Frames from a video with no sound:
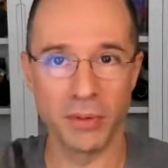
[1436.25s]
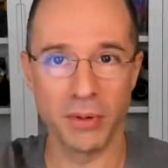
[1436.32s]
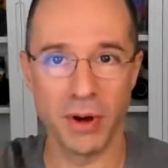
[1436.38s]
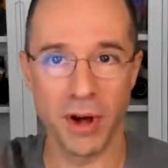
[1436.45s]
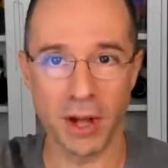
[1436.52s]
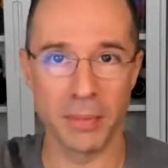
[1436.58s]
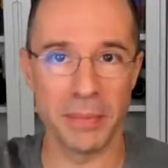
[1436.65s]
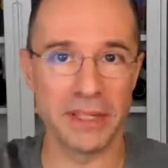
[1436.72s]

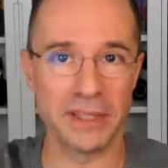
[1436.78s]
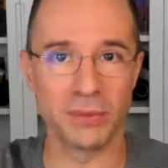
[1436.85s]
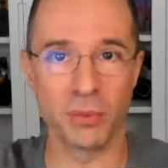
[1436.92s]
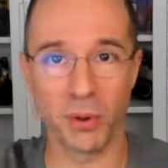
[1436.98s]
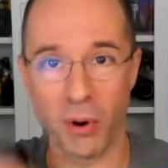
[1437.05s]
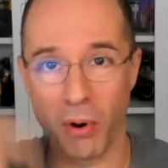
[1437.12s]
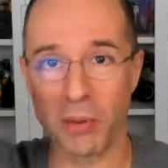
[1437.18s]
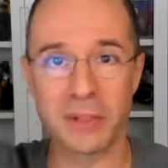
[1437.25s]
augment.
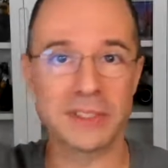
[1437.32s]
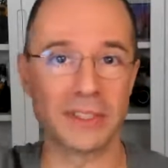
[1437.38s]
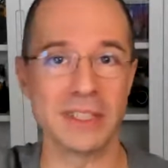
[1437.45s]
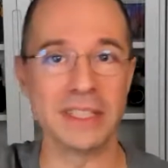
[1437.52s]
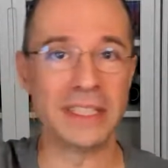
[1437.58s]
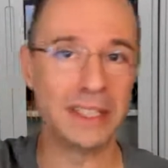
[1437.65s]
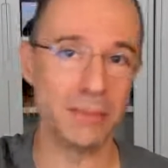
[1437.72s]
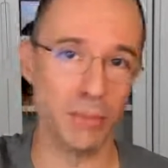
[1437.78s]
We're always going
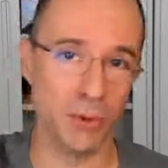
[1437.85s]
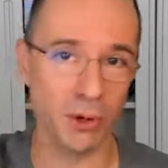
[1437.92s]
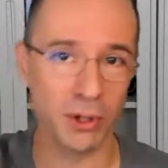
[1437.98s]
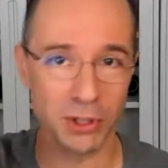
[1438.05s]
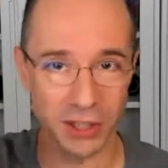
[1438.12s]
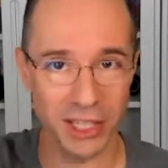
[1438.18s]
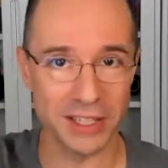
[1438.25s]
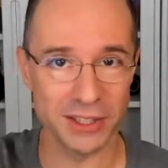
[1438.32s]
to need more
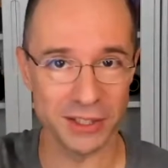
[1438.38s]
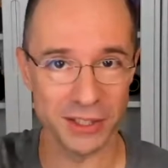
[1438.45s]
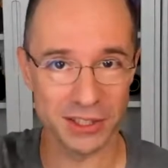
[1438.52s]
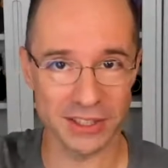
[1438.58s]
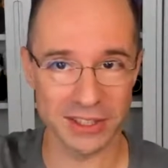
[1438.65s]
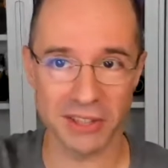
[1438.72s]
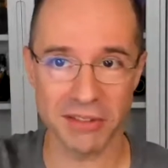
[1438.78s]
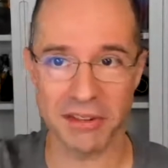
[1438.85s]
changes,
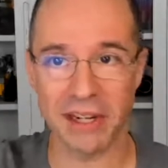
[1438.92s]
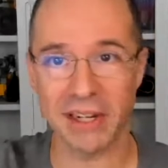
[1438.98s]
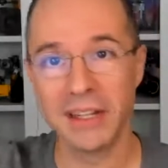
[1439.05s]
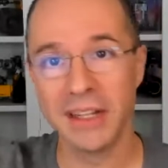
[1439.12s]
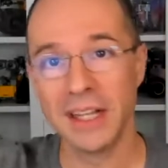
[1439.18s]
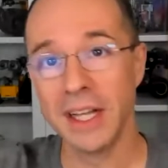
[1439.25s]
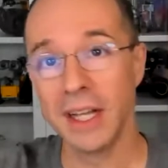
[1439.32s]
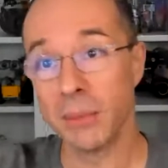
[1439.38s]
etc.
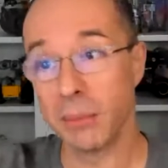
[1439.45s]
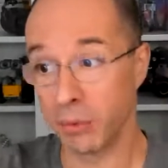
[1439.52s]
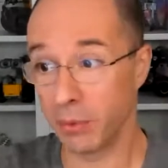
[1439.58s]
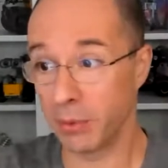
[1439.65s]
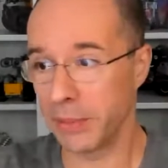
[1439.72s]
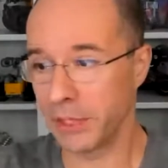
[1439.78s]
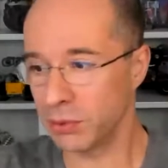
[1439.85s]
But you want to make